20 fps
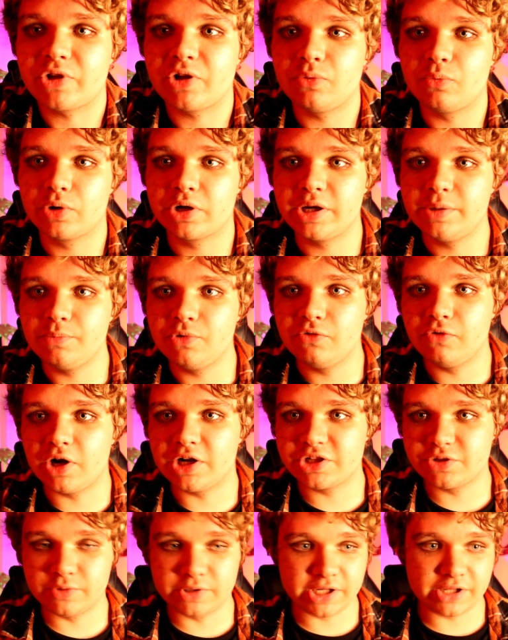We're gonna move
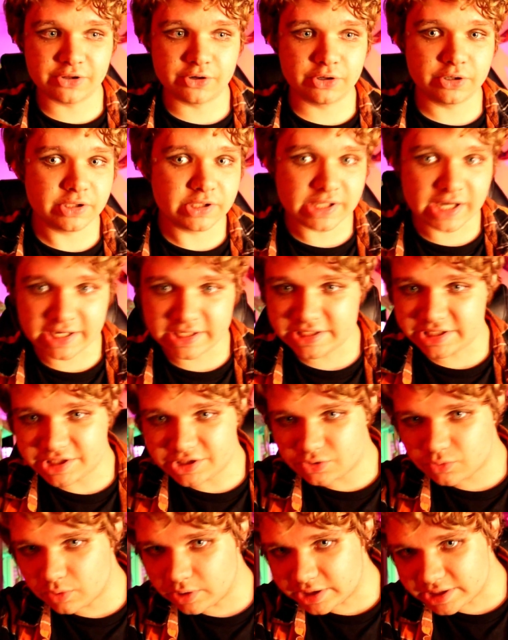on to another
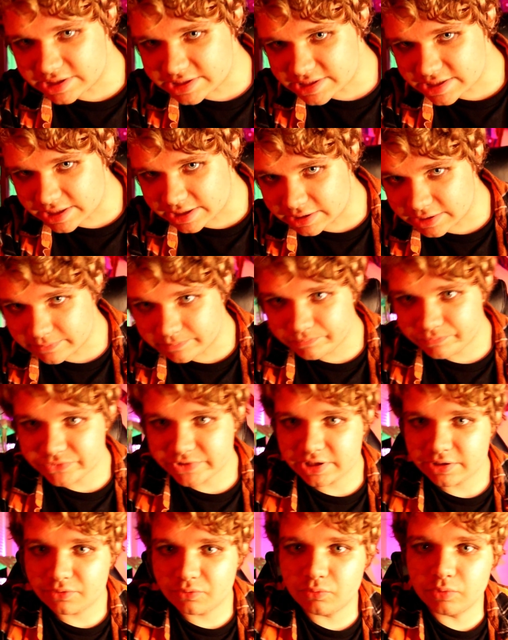1920s thing,
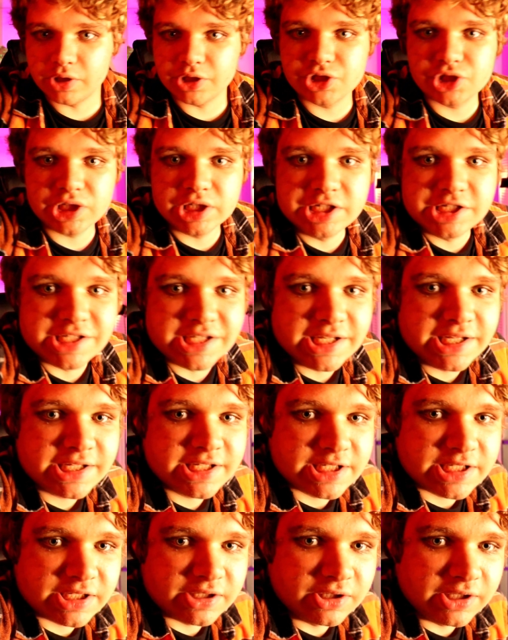which is
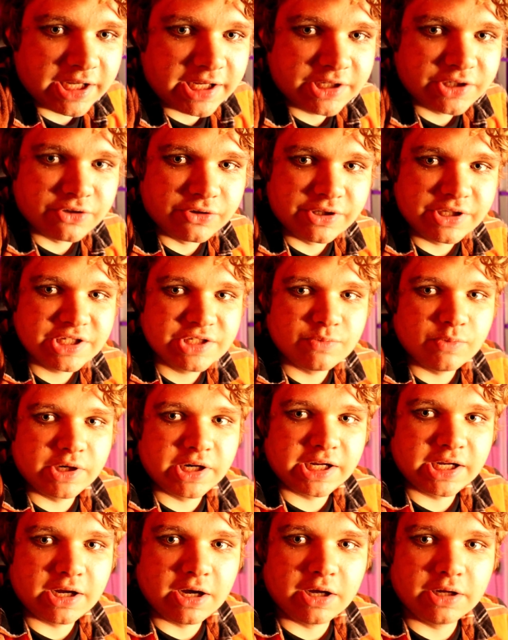this lantern. This one
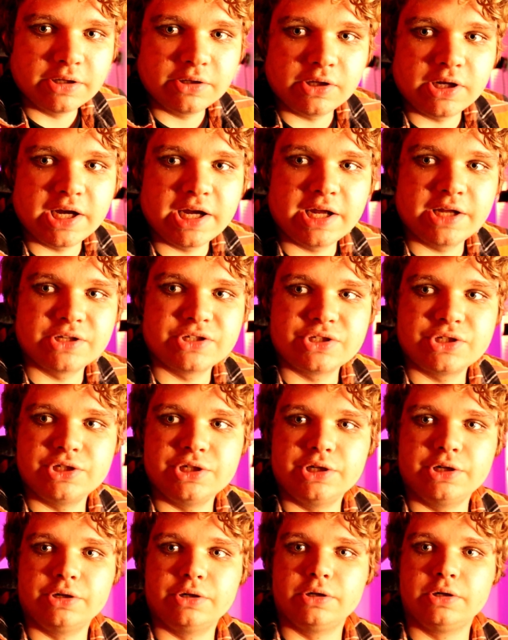I got last
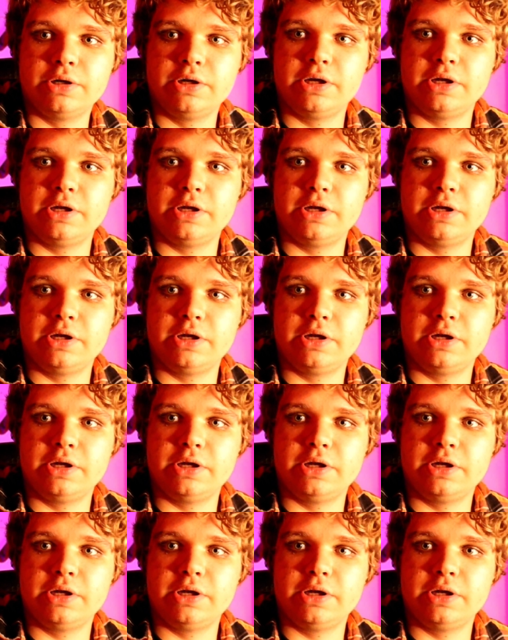year.